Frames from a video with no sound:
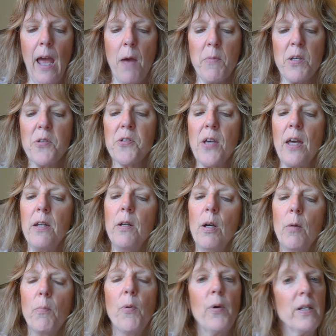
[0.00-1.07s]
Emma said,
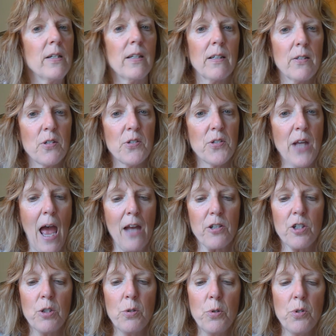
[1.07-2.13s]
pointing to the
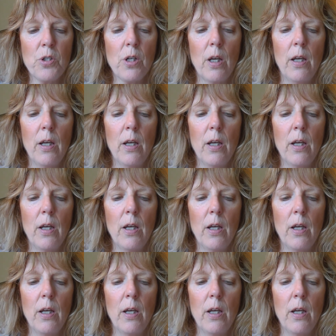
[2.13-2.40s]
statues.